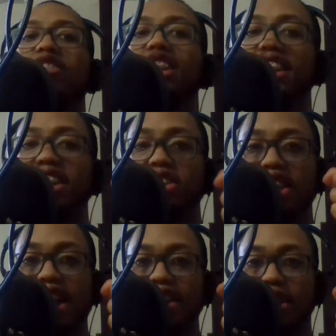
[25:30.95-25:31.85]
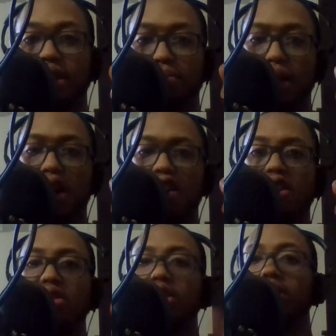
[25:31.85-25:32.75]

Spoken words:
see you guys tomorrow to